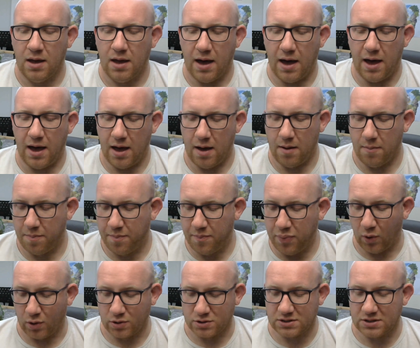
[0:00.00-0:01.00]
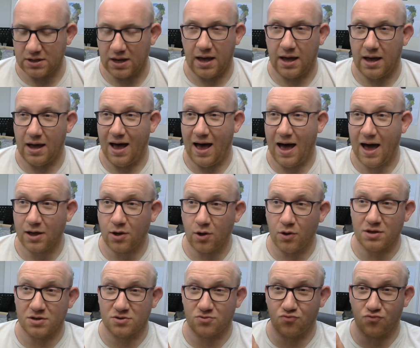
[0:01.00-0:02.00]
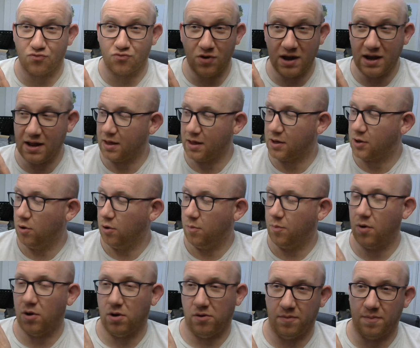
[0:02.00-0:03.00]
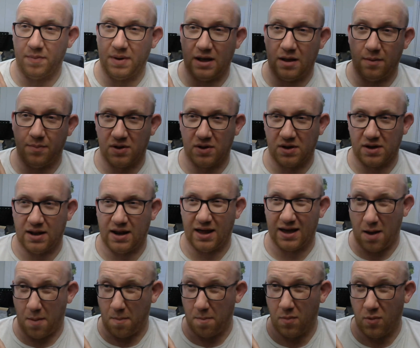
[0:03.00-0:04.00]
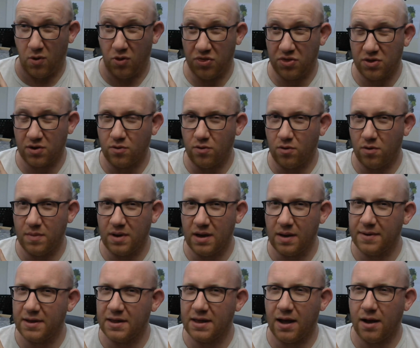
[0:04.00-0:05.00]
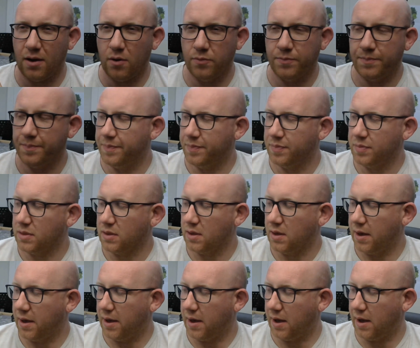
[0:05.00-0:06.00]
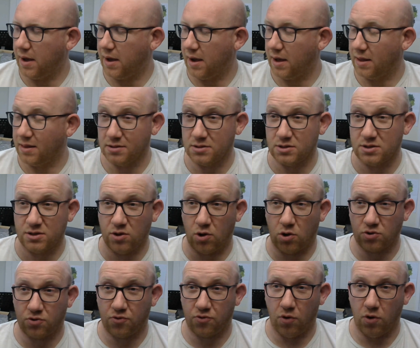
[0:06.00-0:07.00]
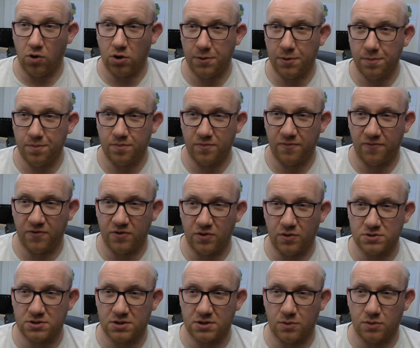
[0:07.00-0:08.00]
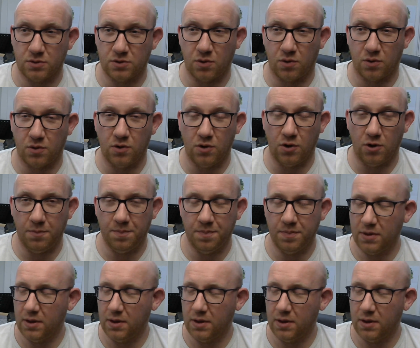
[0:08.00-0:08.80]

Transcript: But I got this really cool model from Battle Bunker like a month ago maybe now. And this is Lord Crook, for those of you that don't know.